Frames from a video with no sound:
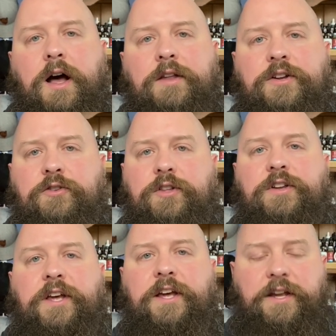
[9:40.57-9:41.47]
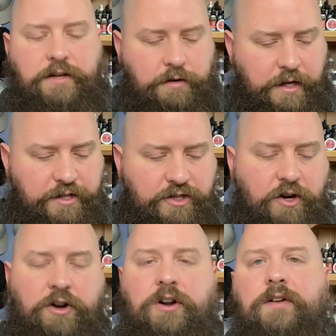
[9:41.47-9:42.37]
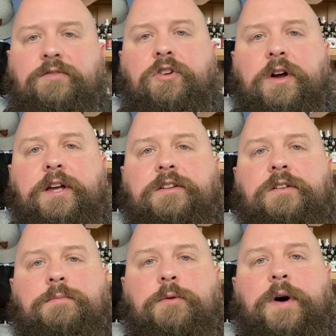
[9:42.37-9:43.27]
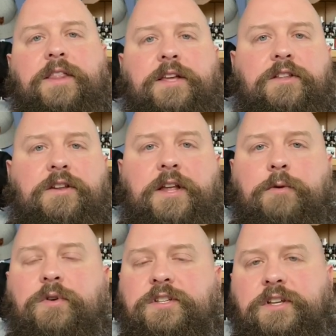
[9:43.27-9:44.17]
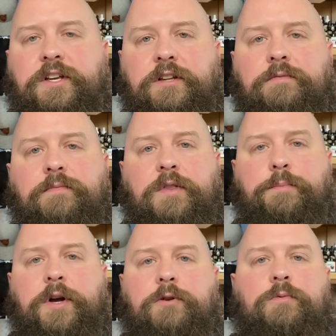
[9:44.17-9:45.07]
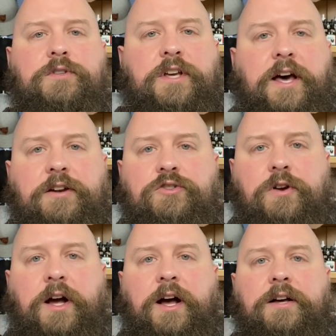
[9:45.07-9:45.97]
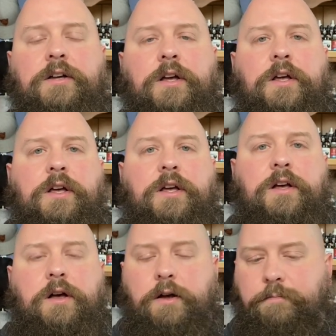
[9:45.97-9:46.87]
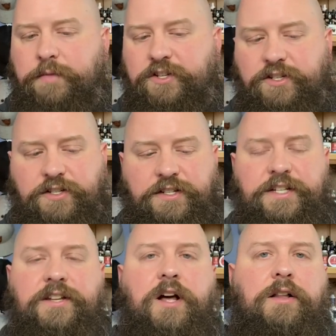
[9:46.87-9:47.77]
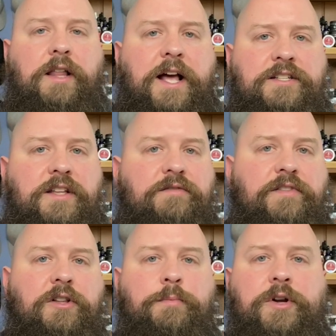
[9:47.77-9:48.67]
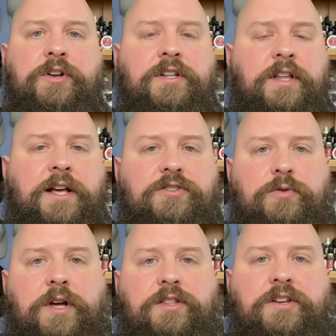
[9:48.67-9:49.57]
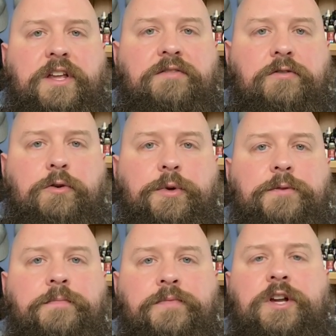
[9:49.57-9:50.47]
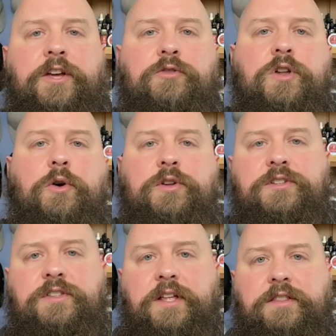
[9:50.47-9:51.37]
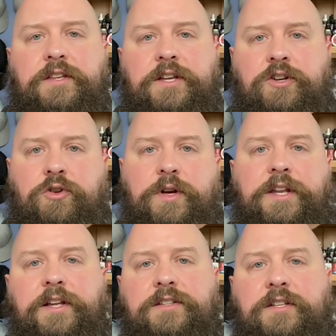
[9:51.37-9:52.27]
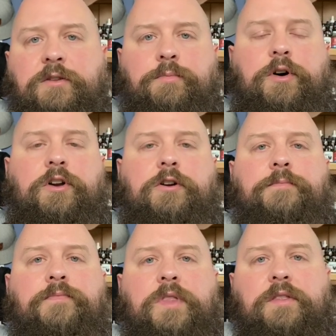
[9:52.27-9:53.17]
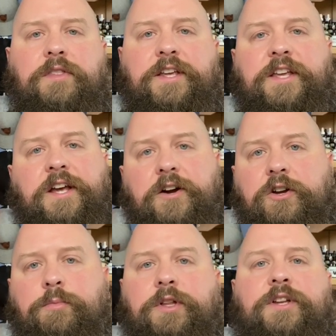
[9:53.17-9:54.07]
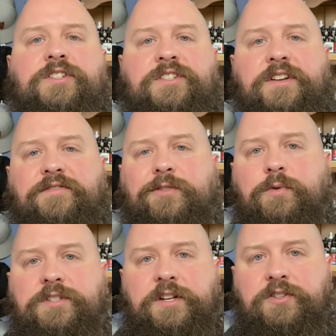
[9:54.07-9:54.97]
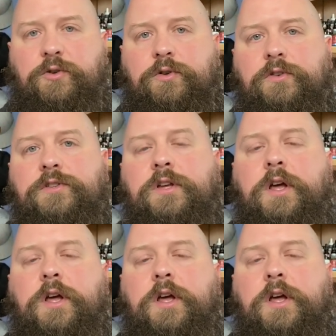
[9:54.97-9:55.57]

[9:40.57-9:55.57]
During the day, it started off great, but by the end of the day, once again, beard was kind of dry. Um, it just did not last. That feel and beard didn't last throughout the day for me. Now you notice that the ingredients in the butter, the carrier blend, is different than what's in his oils.